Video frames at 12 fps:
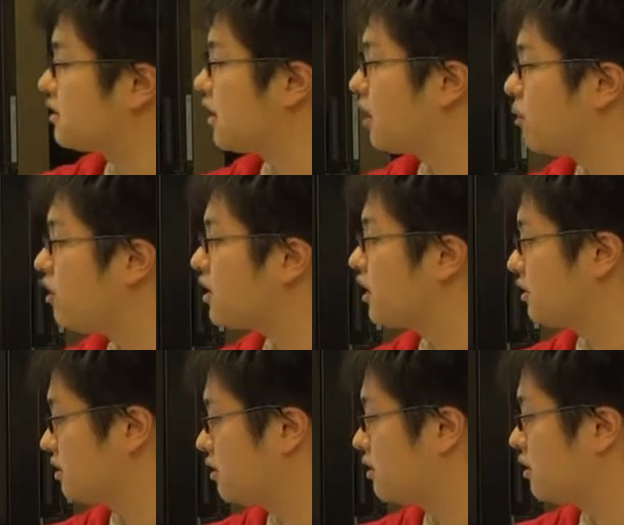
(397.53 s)
the working
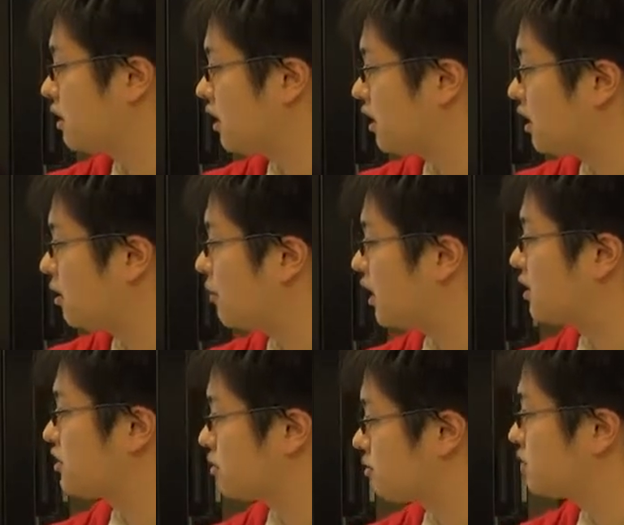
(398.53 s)

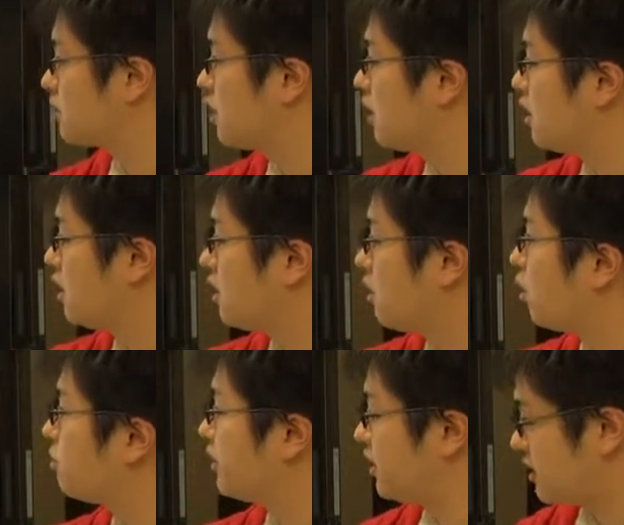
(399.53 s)
mechanism of
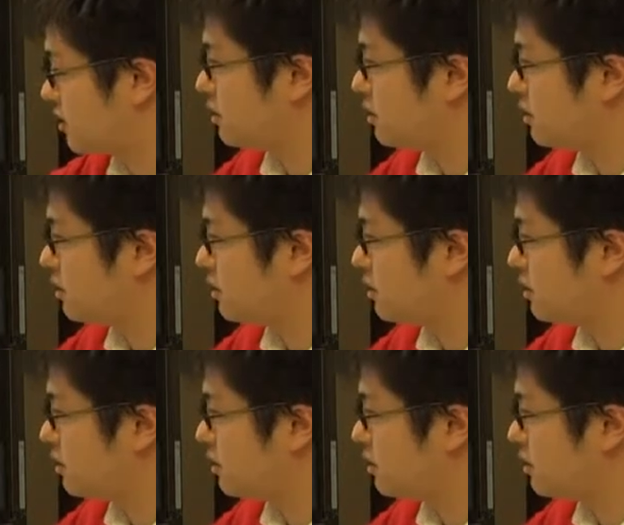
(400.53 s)
this.